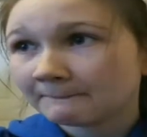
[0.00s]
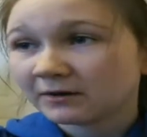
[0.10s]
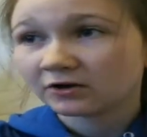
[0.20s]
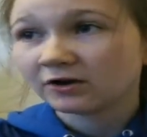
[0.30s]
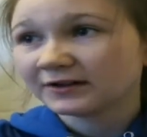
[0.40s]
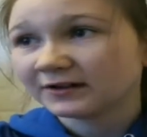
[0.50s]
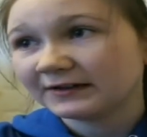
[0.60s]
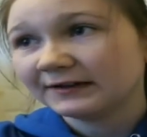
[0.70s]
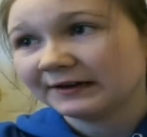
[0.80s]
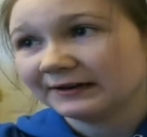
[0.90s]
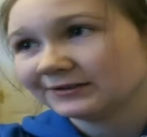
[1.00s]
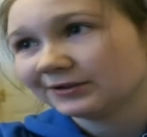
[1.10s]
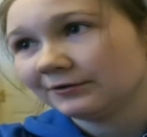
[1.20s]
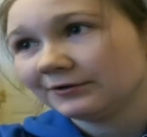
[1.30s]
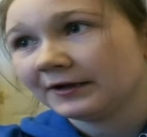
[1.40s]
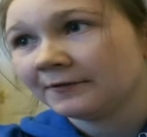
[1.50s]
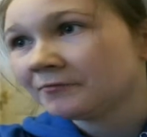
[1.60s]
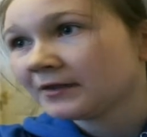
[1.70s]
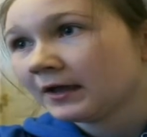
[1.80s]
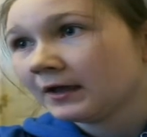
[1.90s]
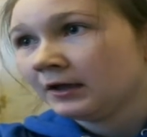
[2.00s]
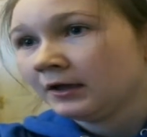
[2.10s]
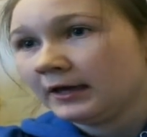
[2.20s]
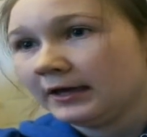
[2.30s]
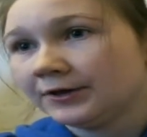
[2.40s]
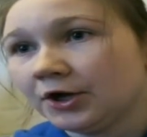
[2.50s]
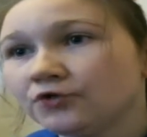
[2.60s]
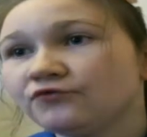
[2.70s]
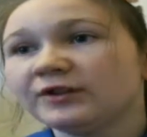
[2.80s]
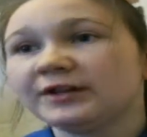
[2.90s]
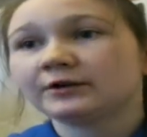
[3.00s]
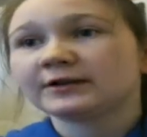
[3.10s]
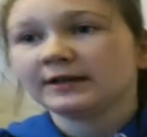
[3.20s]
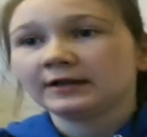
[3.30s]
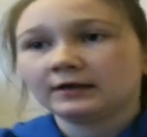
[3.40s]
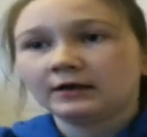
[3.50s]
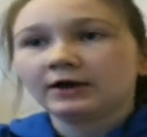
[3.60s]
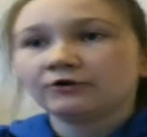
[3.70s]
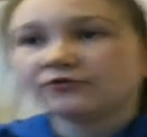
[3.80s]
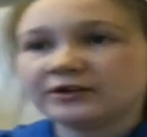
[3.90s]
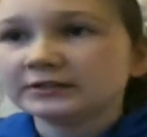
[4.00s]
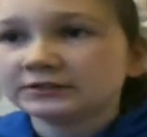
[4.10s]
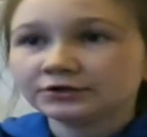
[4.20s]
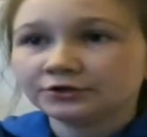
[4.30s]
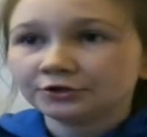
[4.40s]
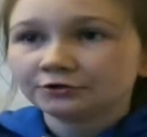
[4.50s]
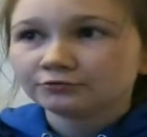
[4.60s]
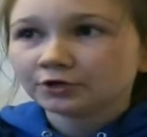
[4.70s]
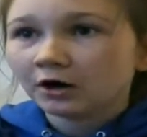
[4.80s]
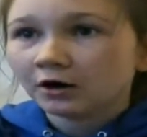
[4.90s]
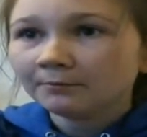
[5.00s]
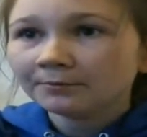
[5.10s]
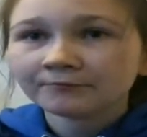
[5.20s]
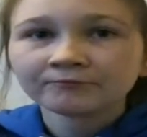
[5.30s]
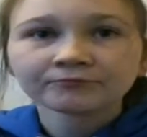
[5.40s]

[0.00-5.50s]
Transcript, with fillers: But I got in late so yeah. And hopefully I'll get Alfie's new top